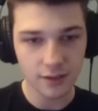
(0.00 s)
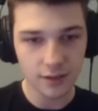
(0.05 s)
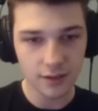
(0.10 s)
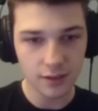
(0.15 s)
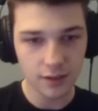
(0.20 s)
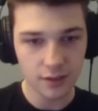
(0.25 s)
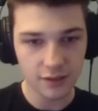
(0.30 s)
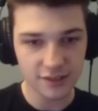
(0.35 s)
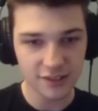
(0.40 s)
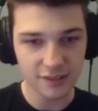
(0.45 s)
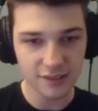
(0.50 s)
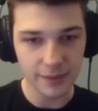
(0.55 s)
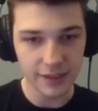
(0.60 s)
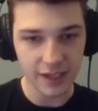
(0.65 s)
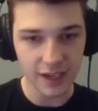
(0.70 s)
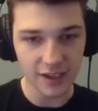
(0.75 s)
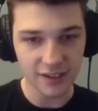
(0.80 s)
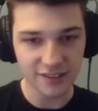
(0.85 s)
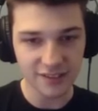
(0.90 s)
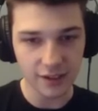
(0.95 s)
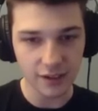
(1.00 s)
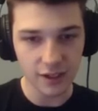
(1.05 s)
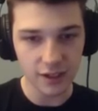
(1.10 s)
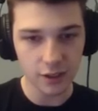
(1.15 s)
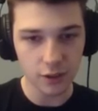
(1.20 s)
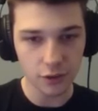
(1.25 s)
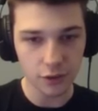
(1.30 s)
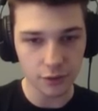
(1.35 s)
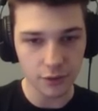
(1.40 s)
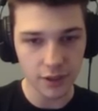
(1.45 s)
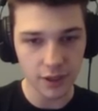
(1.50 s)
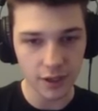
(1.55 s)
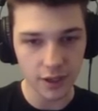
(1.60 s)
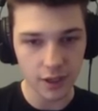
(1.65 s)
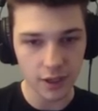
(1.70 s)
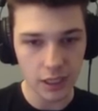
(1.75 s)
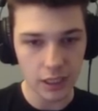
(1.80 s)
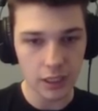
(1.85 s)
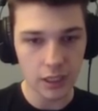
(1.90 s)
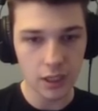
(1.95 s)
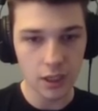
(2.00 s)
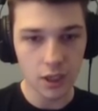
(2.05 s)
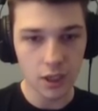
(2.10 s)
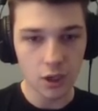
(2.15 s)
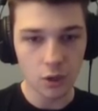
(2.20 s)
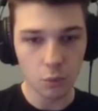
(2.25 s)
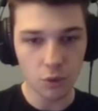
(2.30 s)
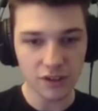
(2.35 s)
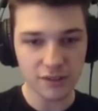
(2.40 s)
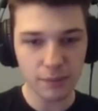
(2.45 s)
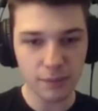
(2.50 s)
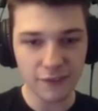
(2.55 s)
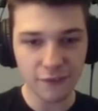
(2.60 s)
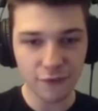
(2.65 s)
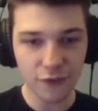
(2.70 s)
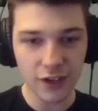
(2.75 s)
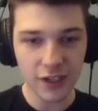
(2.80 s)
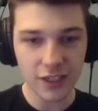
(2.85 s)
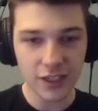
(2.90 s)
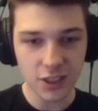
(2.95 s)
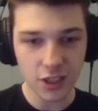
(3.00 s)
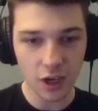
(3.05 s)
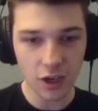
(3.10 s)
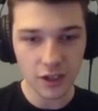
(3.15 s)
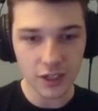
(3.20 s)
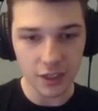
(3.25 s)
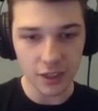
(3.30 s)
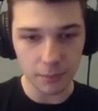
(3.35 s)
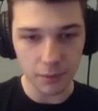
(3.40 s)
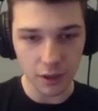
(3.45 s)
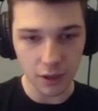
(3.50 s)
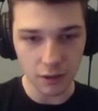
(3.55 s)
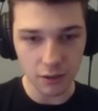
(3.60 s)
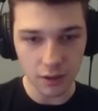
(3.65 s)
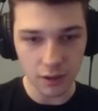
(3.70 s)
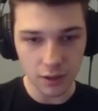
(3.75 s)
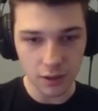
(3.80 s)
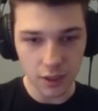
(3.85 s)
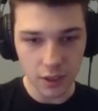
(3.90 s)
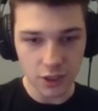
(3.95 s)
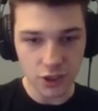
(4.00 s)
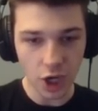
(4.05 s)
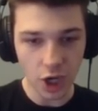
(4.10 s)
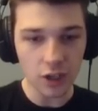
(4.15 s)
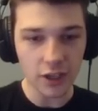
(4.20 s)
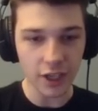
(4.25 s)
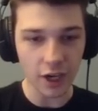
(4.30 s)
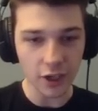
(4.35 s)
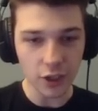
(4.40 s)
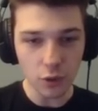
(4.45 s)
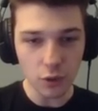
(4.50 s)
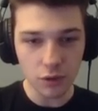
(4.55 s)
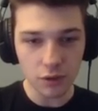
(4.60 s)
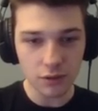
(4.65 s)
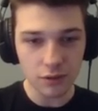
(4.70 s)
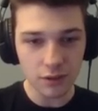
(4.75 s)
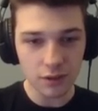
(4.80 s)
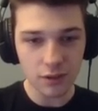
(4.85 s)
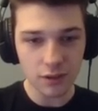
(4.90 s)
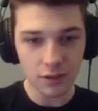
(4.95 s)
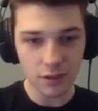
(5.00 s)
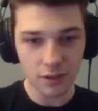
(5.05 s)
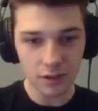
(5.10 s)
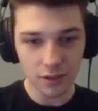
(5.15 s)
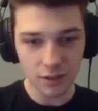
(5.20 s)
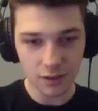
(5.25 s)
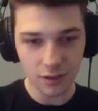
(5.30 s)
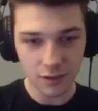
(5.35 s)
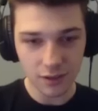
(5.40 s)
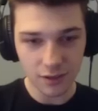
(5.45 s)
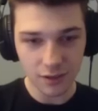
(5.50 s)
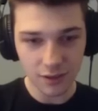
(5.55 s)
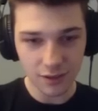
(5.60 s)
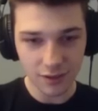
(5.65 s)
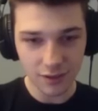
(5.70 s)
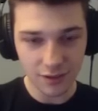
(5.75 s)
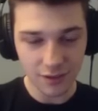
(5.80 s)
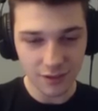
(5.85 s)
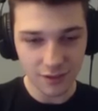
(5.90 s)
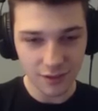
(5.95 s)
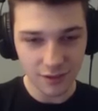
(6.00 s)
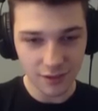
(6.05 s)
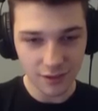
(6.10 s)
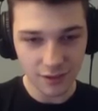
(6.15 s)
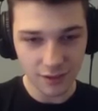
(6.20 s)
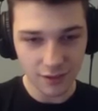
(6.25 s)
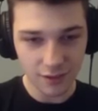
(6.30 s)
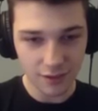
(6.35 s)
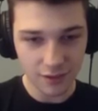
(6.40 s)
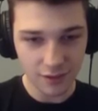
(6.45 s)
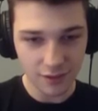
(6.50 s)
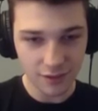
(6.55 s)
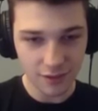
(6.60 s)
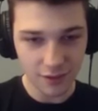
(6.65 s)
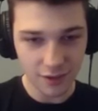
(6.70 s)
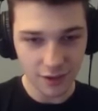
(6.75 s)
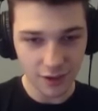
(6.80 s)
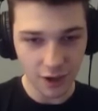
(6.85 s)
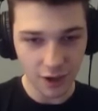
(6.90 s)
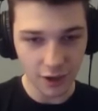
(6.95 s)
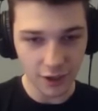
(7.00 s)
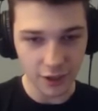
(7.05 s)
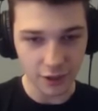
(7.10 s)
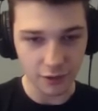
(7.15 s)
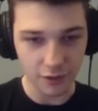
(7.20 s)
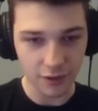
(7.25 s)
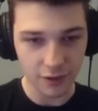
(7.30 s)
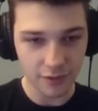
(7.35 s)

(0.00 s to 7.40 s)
I am your target. Excuse me, guys. I gotta go through here. Could be my target. Where's my freaking target, bro? Charlie, are oh, you? Zach, I'm totally uh, going after you right now, bro. Are you?